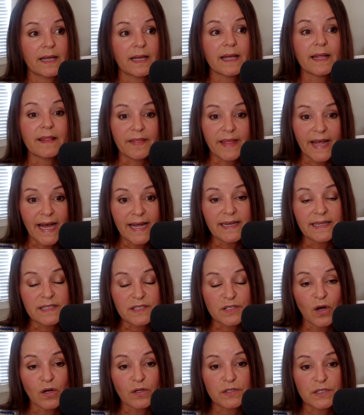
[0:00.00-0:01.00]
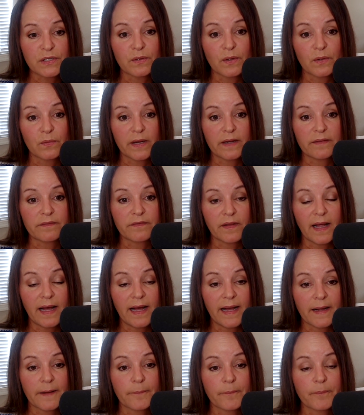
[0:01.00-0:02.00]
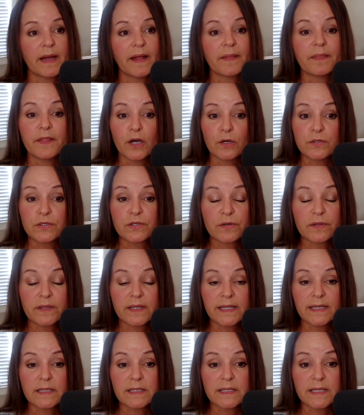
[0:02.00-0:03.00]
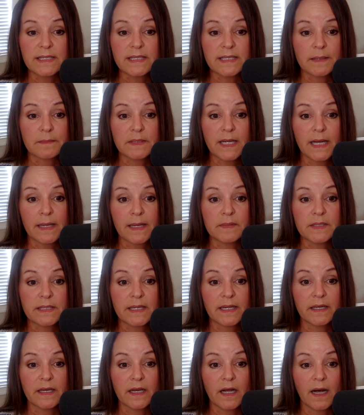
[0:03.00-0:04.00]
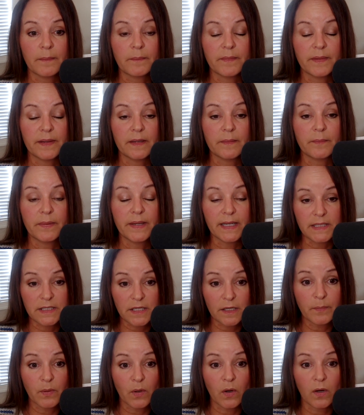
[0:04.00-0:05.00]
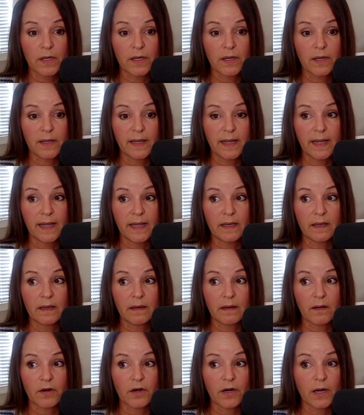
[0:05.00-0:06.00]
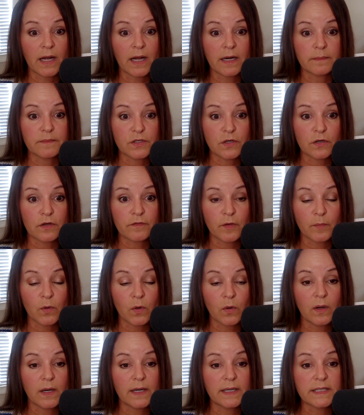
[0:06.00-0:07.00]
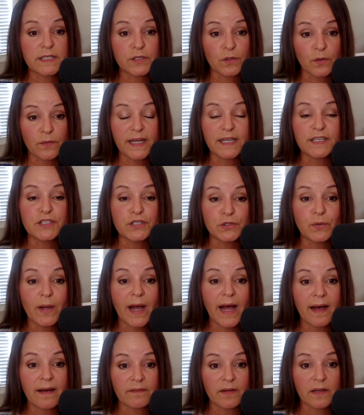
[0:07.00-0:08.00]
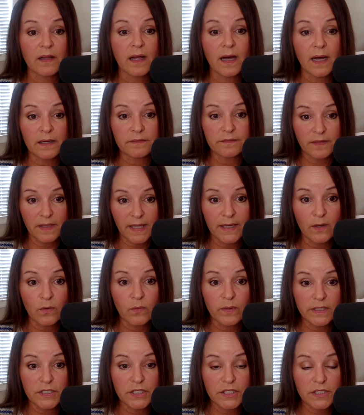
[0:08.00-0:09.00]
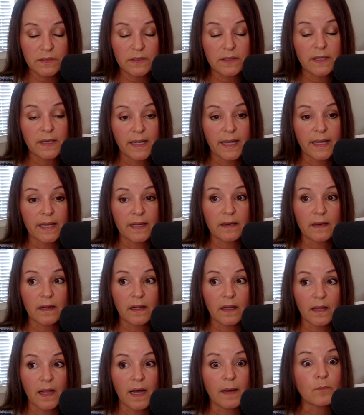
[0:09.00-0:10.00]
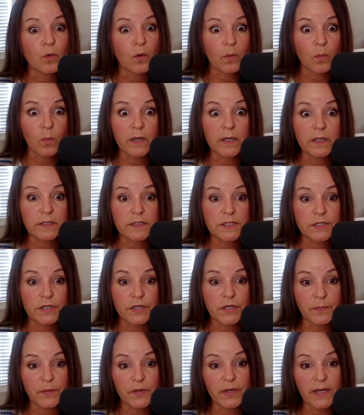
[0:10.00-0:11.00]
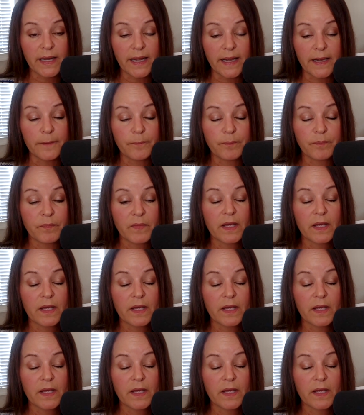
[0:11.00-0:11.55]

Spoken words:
That is also a red flag. And those are things that sometimes cannot be picked up on and are not observable until they do have a lot of language and a lot more words to communicate.